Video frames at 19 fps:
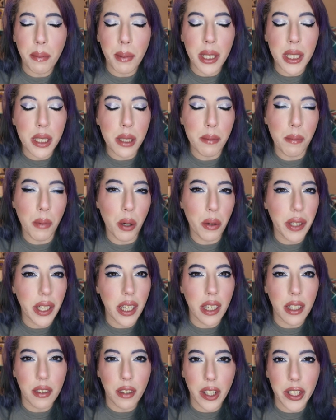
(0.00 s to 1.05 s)
to be
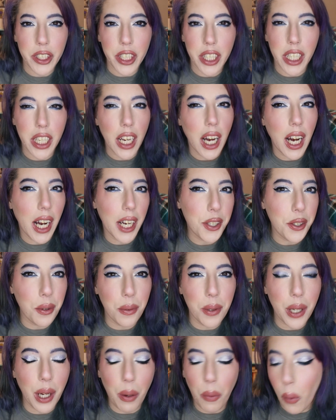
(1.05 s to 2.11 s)
smoky and grungy. I do
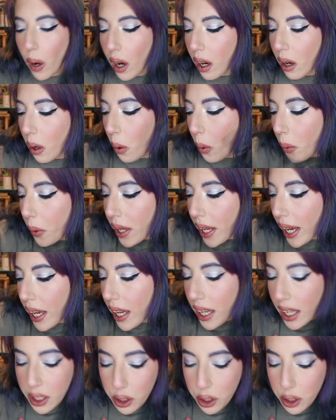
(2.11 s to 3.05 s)
what I want, okay?